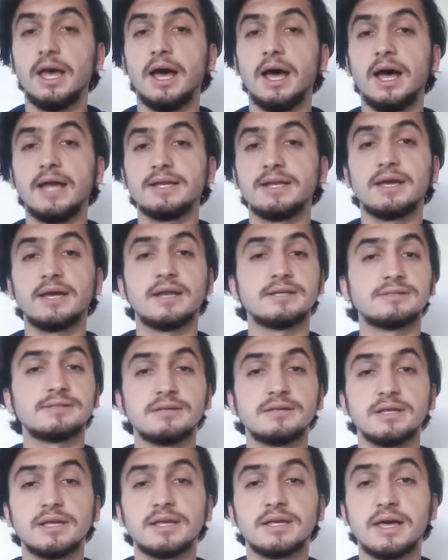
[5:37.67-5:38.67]
and
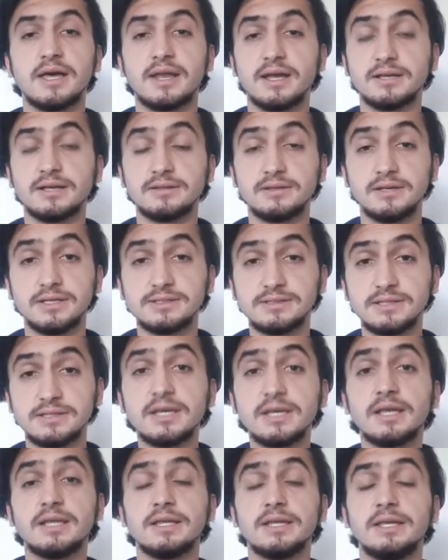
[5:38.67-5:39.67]

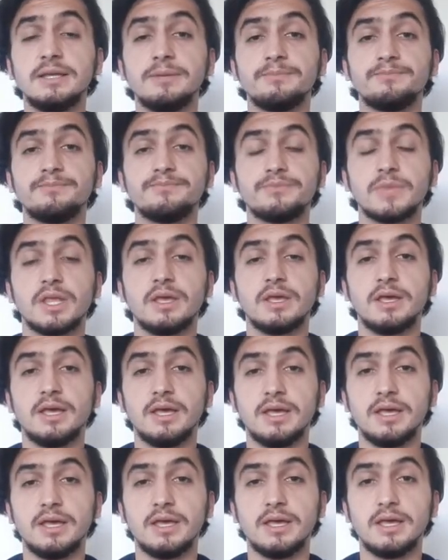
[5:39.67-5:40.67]
characteristically
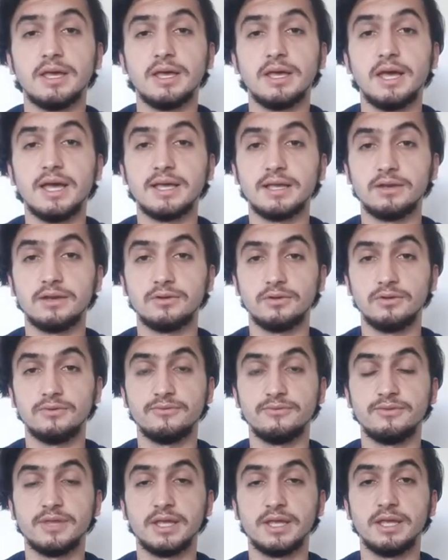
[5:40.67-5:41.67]
kind
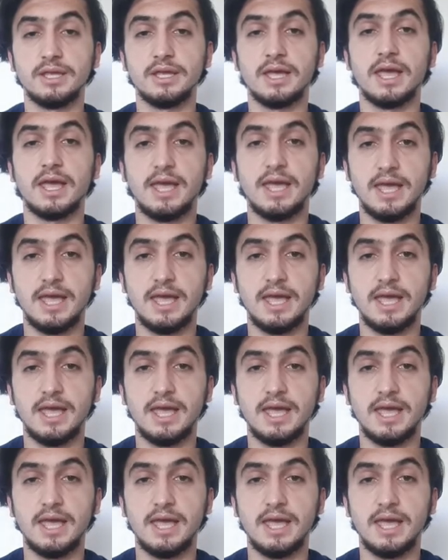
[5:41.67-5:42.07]
of the